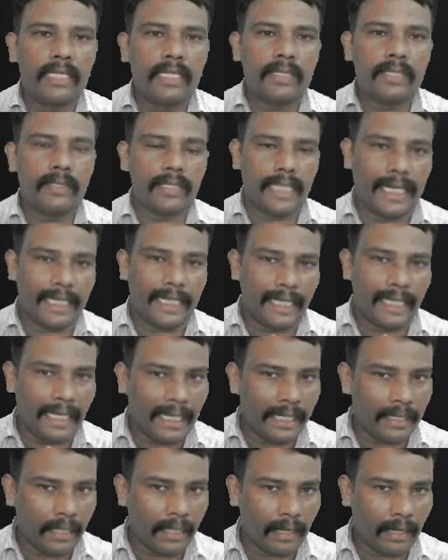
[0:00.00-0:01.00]
society
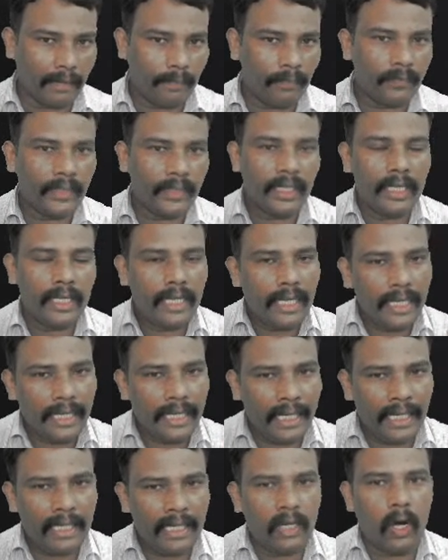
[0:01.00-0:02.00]
leader.
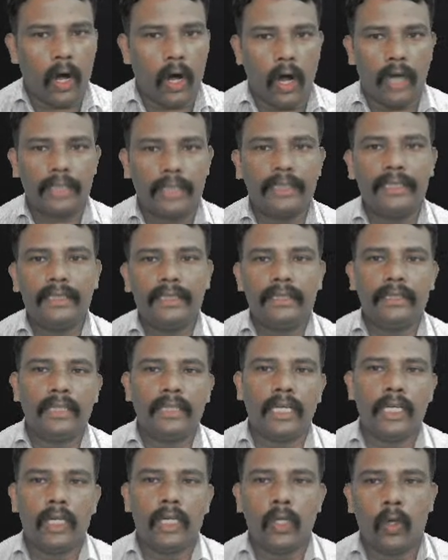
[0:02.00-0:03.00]
He got
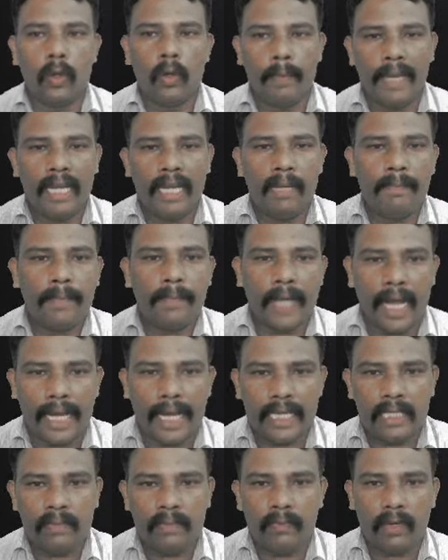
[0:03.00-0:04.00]
the Nobel
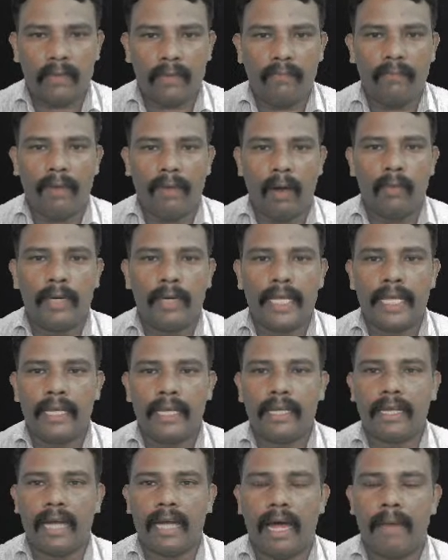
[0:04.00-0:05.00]
Prize for
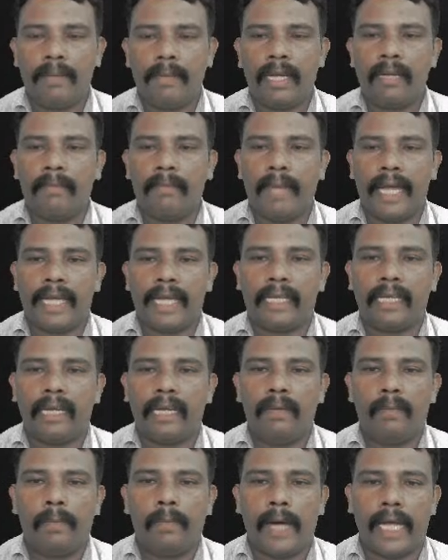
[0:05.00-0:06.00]
founding Grameen Bank
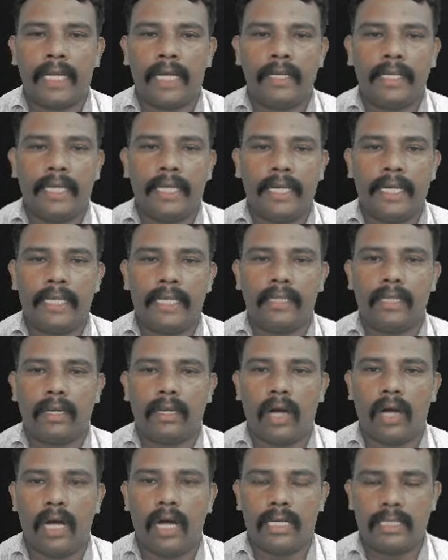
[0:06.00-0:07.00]
and pioneering
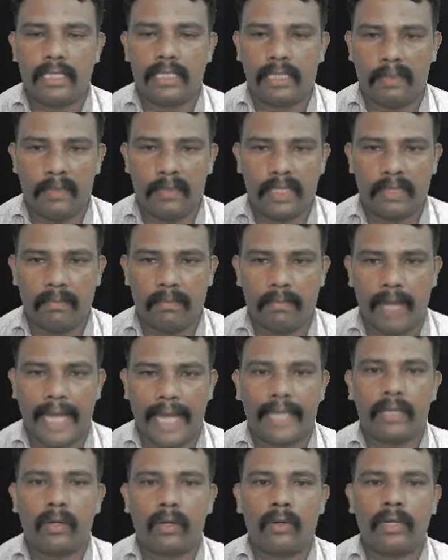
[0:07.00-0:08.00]
the concepts
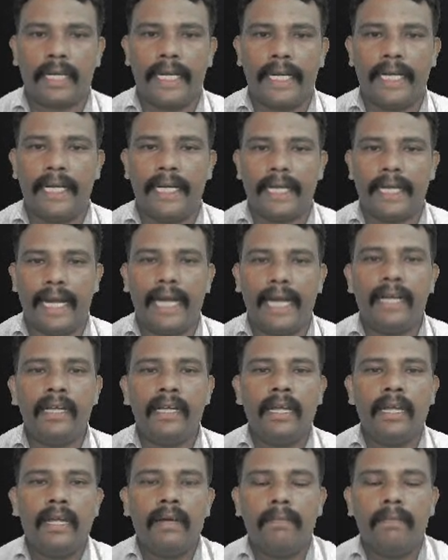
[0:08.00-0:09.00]
microcredit
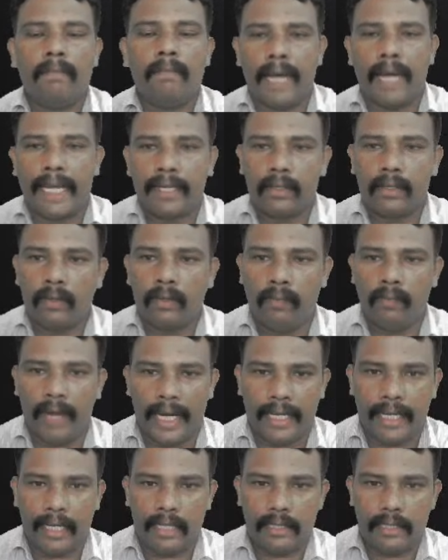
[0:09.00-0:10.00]
and
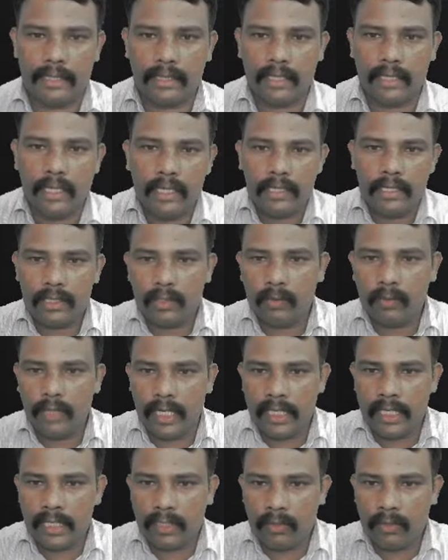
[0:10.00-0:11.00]
microfinance.
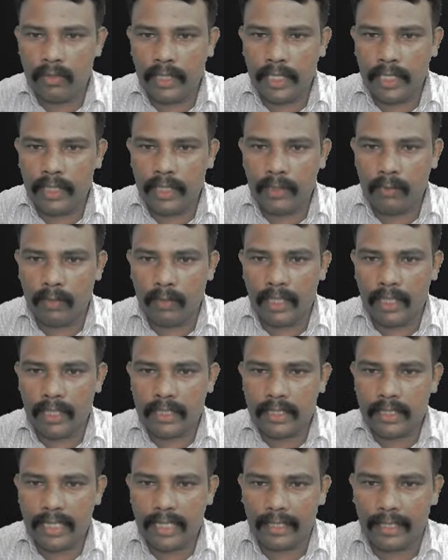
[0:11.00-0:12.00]
Students, you need to
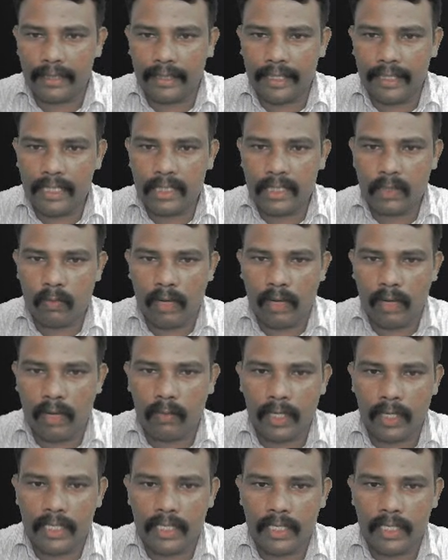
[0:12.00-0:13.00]
understand this one.
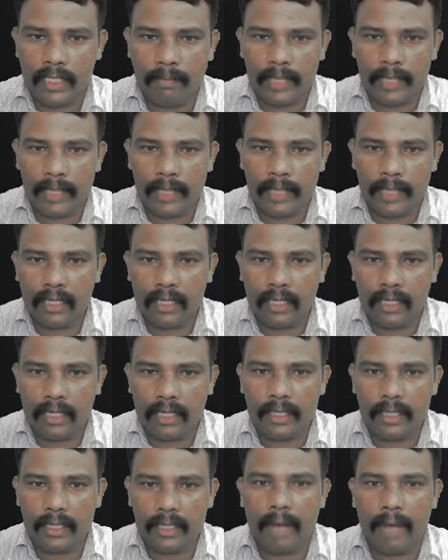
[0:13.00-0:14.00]
What is the meaning
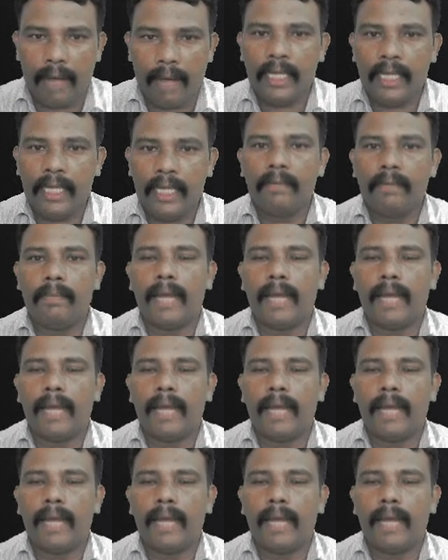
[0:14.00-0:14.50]
of Grameen